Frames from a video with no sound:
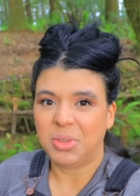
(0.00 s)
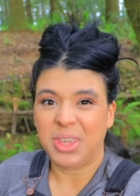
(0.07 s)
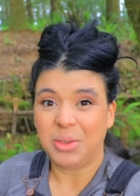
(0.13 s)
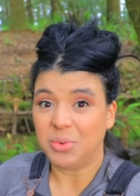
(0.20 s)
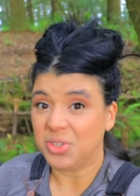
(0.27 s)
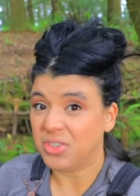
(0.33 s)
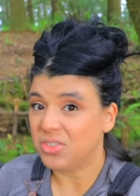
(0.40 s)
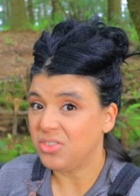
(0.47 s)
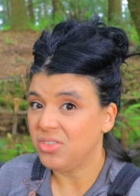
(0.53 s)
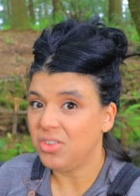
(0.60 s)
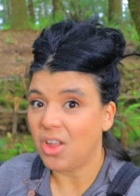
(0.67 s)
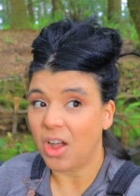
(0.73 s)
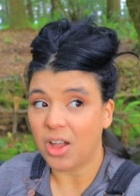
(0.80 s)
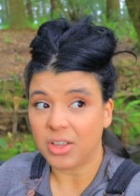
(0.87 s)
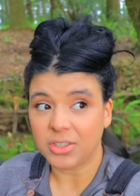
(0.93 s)
He was
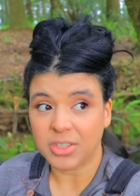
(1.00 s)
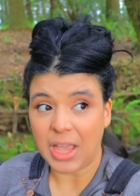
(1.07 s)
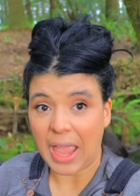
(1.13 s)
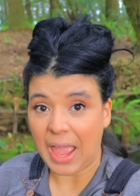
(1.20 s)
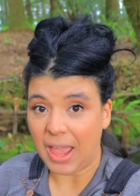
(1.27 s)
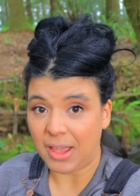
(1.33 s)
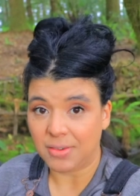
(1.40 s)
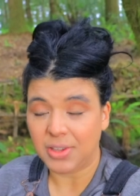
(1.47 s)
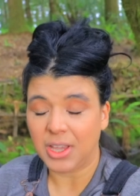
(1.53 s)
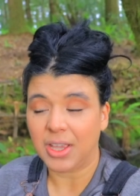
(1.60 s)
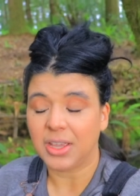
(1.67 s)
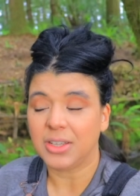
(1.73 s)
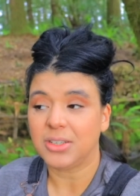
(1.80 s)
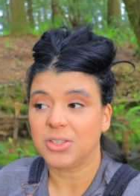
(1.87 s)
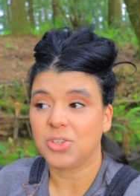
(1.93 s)
not having
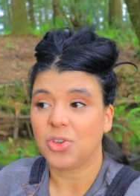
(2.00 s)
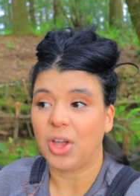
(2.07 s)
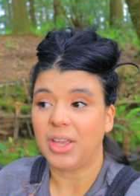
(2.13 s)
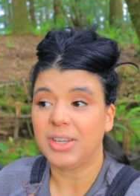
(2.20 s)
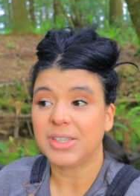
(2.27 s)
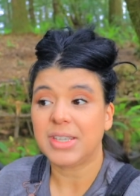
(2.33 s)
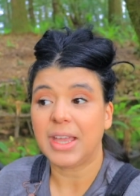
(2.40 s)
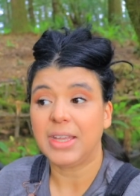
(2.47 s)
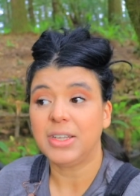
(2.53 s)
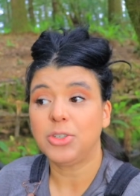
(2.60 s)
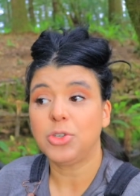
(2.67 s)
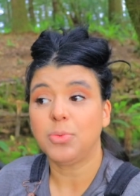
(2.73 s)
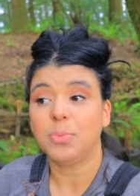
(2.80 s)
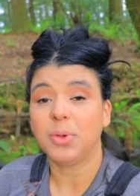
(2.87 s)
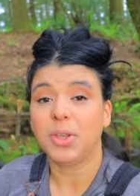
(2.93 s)
it. So I
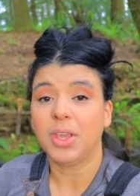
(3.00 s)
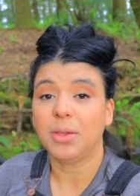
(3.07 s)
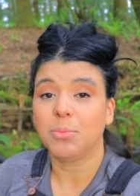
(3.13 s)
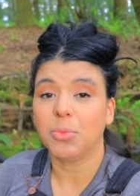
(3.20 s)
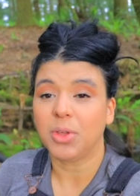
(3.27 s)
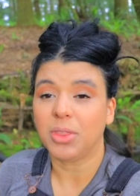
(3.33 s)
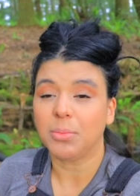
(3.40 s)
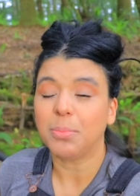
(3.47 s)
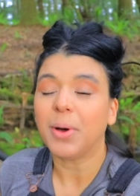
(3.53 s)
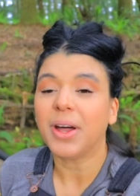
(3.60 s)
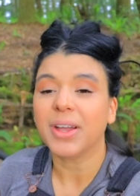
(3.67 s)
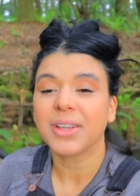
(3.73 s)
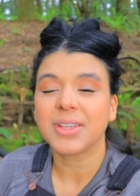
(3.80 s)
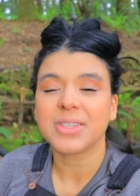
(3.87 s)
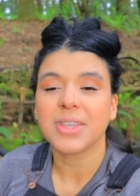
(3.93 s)
decided to put him with the
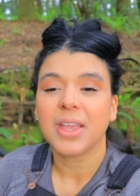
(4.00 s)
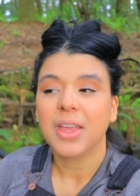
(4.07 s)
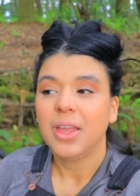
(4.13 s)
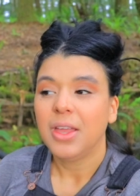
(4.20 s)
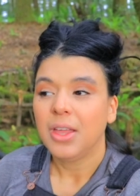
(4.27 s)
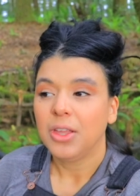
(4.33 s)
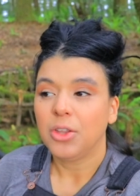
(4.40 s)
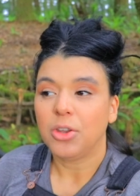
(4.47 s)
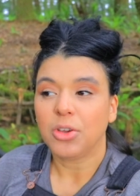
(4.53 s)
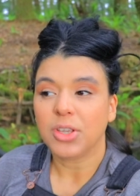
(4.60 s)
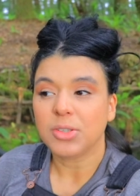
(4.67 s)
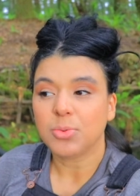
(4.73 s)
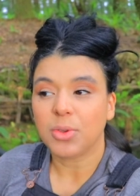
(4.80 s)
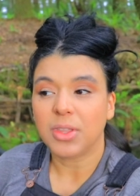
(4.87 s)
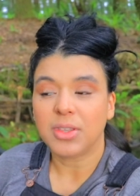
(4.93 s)
Bucks. You know,
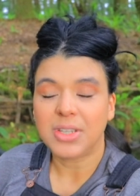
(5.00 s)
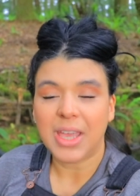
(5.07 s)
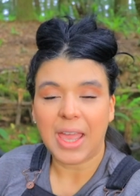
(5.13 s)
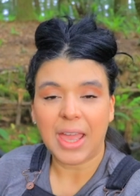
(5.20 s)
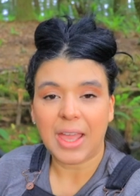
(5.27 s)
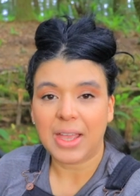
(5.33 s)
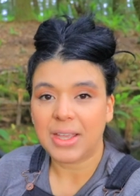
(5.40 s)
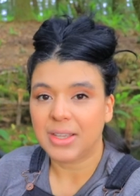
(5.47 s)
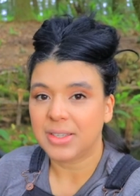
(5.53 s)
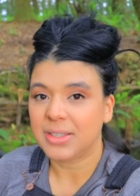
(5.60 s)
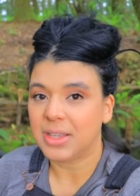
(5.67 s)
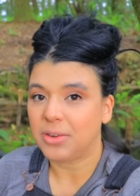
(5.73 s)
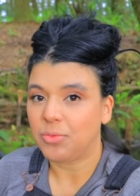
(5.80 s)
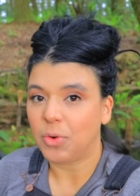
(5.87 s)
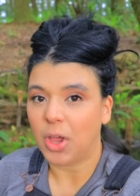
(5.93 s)
he's with
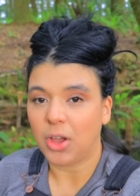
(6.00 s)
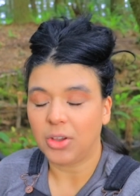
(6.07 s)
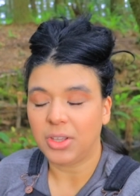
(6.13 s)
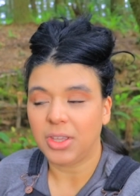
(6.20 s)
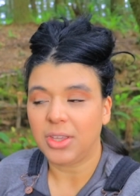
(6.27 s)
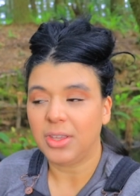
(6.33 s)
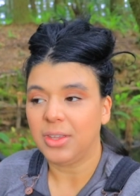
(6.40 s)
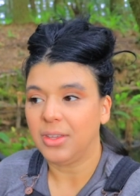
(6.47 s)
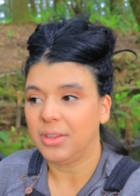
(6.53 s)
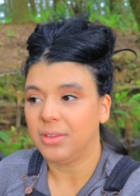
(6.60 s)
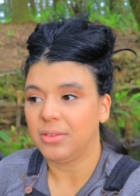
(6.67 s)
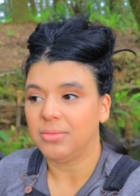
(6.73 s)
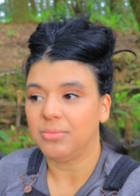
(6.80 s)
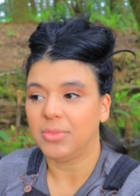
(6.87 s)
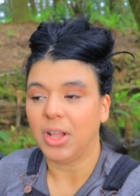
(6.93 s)
Taz and Rocky
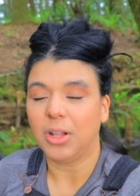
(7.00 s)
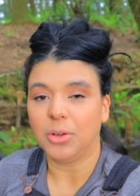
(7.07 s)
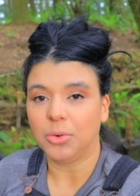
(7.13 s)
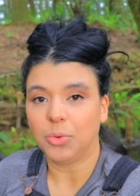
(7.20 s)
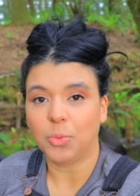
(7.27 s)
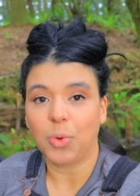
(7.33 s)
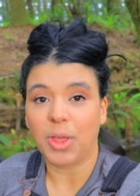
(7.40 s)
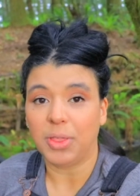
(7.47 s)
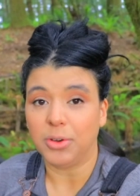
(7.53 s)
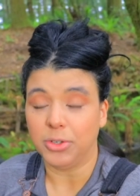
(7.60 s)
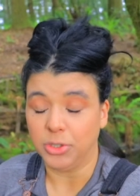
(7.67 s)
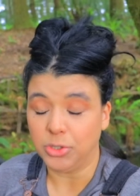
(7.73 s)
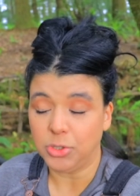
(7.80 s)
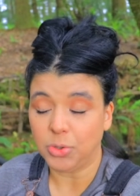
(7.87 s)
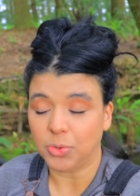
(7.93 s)
and uh, wether
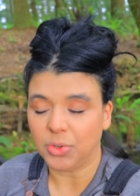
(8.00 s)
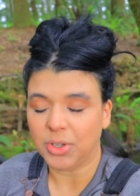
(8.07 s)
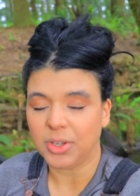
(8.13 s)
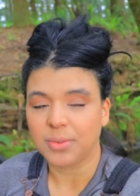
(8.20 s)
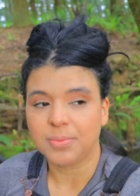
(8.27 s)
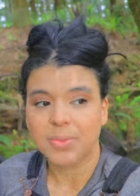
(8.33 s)
Duke.